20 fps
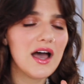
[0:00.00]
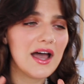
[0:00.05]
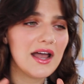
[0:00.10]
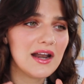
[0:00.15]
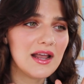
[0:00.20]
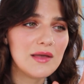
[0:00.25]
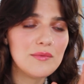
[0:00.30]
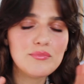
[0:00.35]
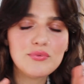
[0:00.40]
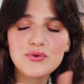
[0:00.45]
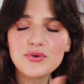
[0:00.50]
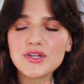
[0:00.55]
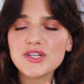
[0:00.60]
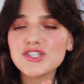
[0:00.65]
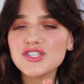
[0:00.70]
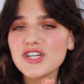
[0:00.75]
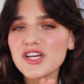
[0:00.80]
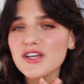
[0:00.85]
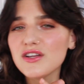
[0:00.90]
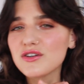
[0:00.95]
And I
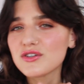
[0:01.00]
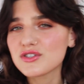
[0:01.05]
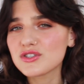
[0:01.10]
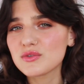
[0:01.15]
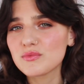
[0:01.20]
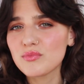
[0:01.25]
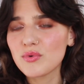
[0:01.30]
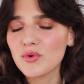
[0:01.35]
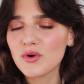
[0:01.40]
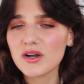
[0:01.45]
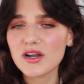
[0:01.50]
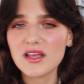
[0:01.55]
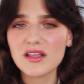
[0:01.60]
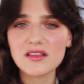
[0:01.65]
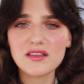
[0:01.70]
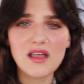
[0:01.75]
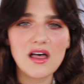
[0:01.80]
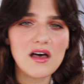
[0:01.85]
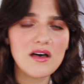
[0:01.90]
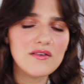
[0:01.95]
appreciate your support
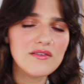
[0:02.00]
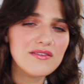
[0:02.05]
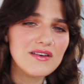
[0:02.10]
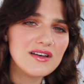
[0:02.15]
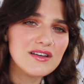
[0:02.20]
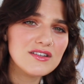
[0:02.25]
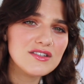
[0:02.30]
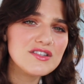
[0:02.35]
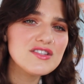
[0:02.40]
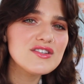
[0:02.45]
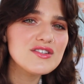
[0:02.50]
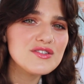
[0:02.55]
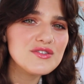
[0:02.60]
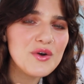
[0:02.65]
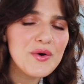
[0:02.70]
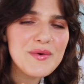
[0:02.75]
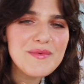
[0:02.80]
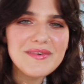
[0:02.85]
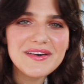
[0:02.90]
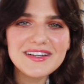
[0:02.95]
and love
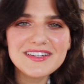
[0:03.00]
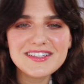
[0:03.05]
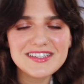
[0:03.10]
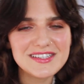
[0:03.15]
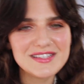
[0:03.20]
so much.